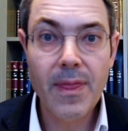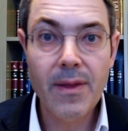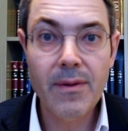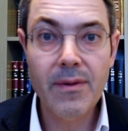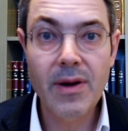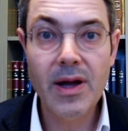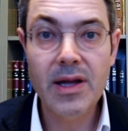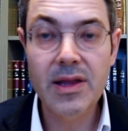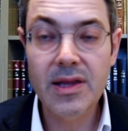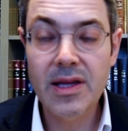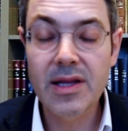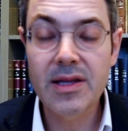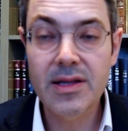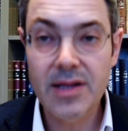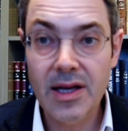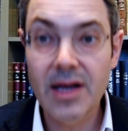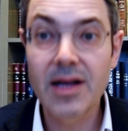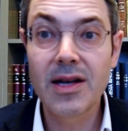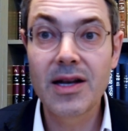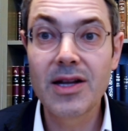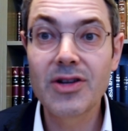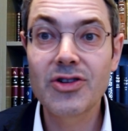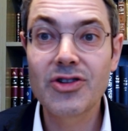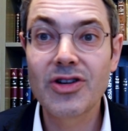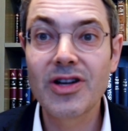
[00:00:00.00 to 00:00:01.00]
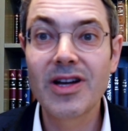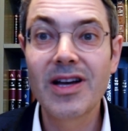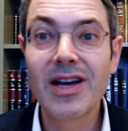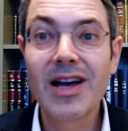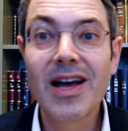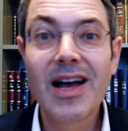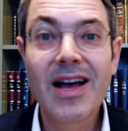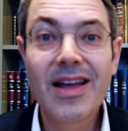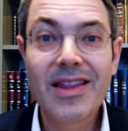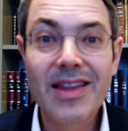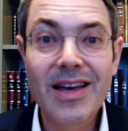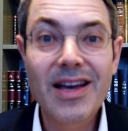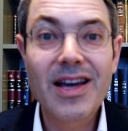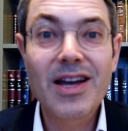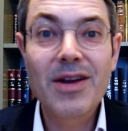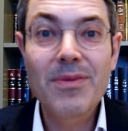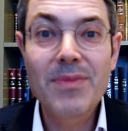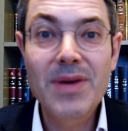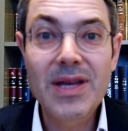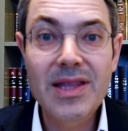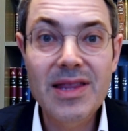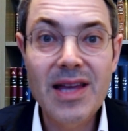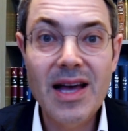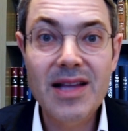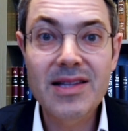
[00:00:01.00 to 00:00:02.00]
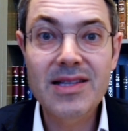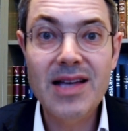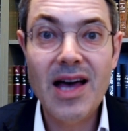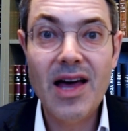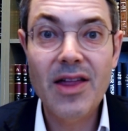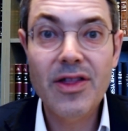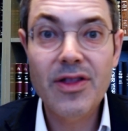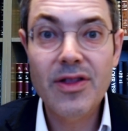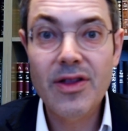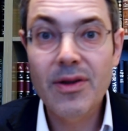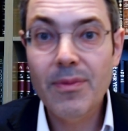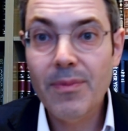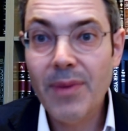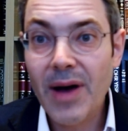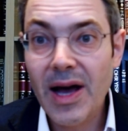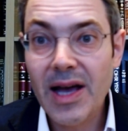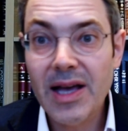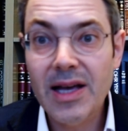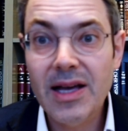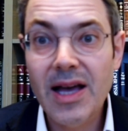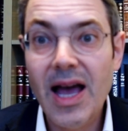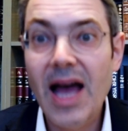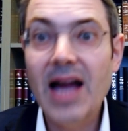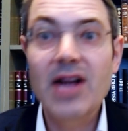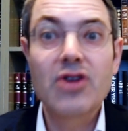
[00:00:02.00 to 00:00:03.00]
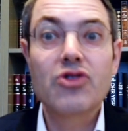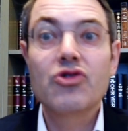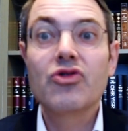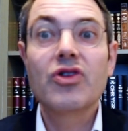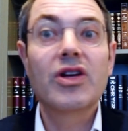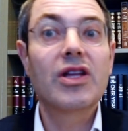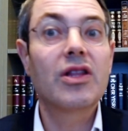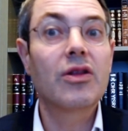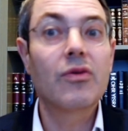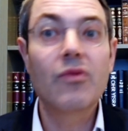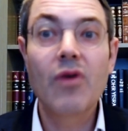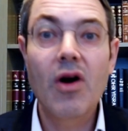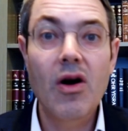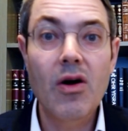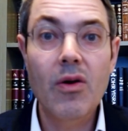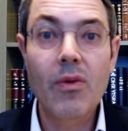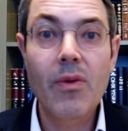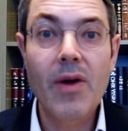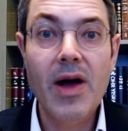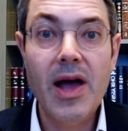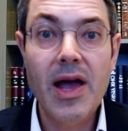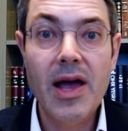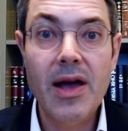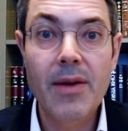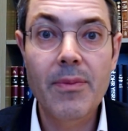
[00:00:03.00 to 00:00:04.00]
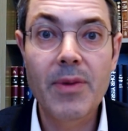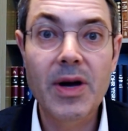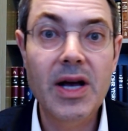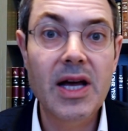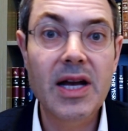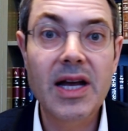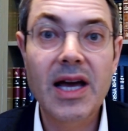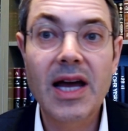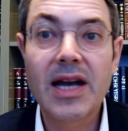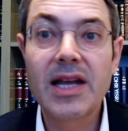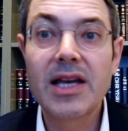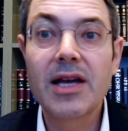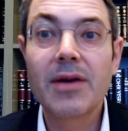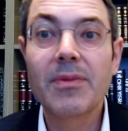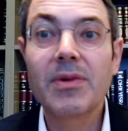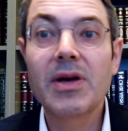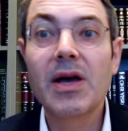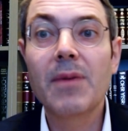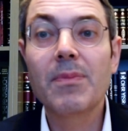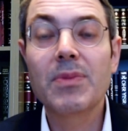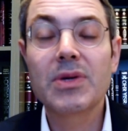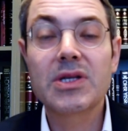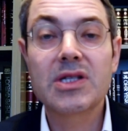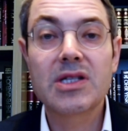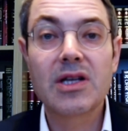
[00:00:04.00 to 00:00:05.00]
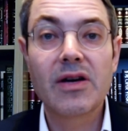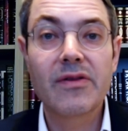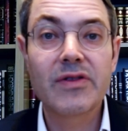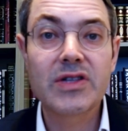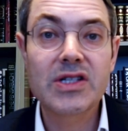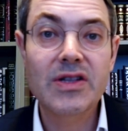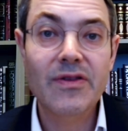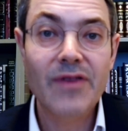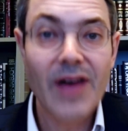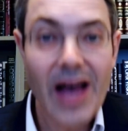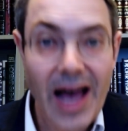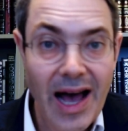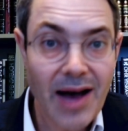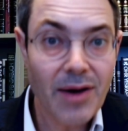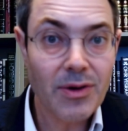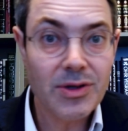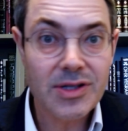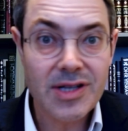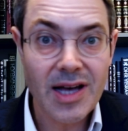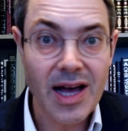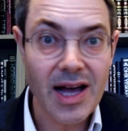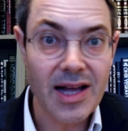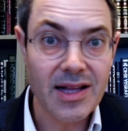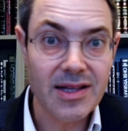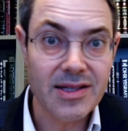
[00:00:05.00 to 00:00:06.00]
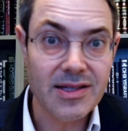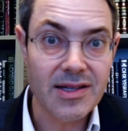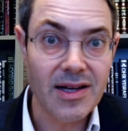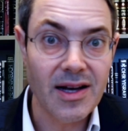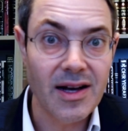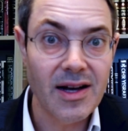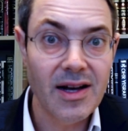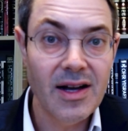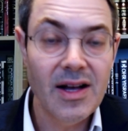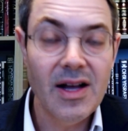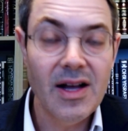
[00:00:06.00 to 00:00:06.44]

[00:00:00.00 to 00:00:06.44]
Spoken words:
Right? They're going to meet their death by entering the wrong way. And we're going to get a Yom Kippur service of how to enter.